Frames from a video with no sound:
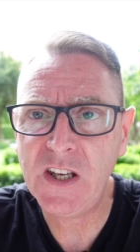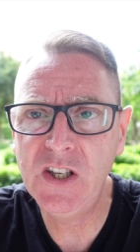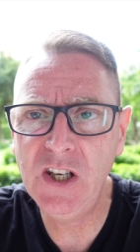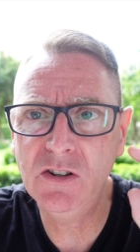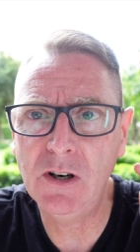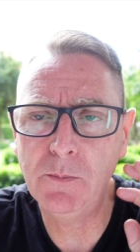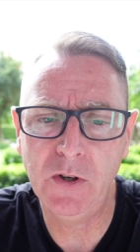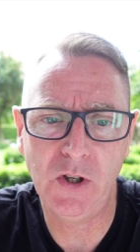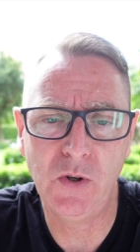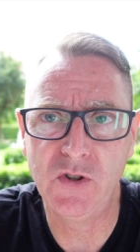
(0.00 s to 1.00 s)
Gear up
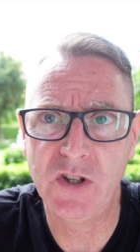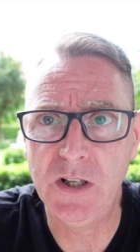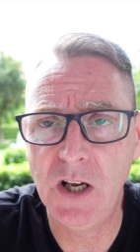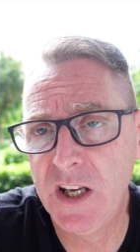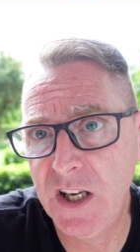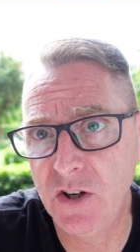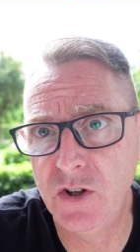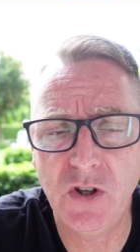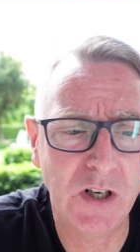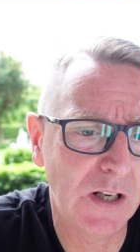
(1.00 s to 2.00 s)
with the OG gear.
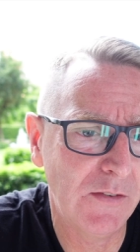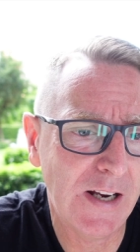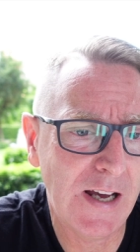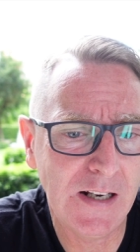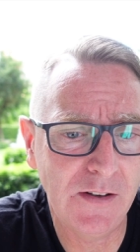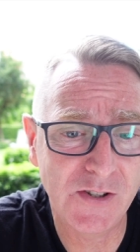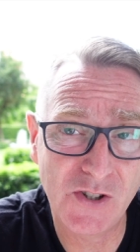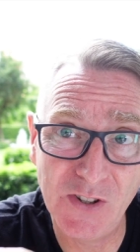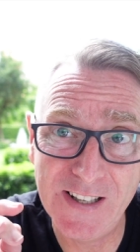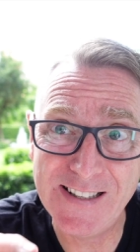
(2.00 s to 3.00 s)
You're gonna love it. I love it.
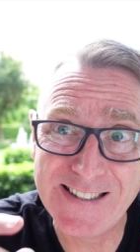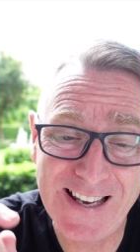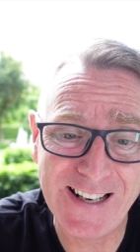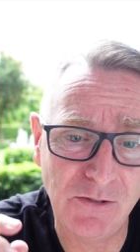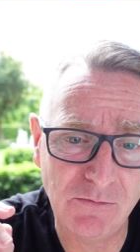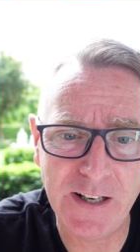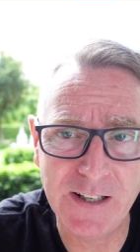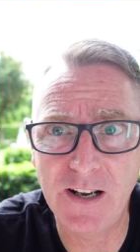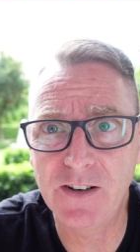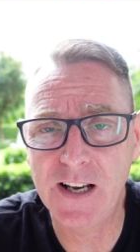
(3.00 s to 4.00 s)
So let's get it right
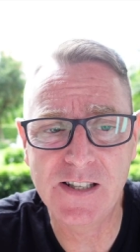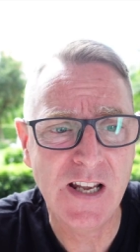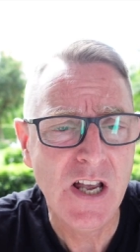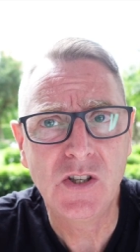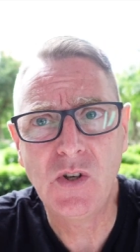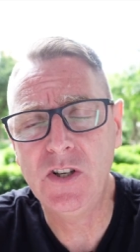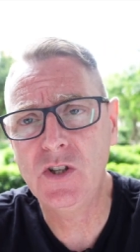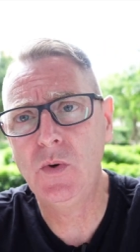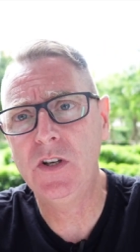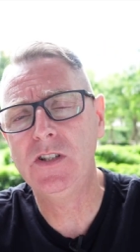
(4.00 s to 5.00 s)
now, guys. So I
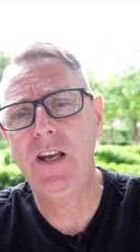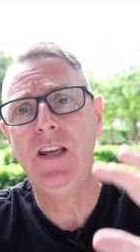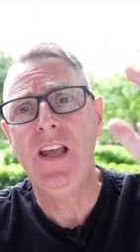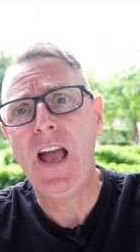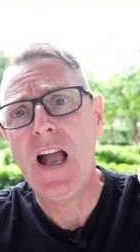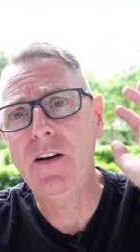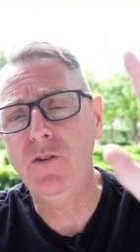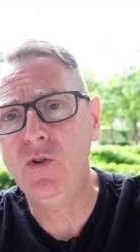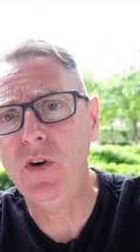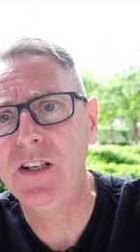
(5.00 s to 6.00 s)
just want to say, have
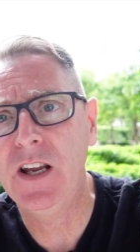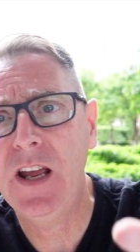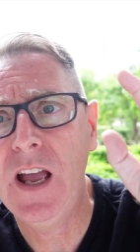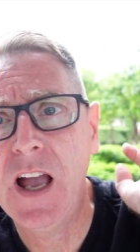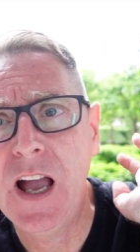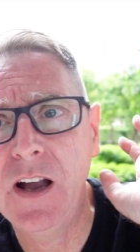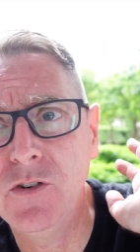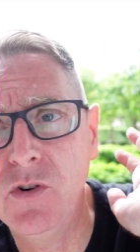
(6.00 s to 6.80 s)
a great day. Have a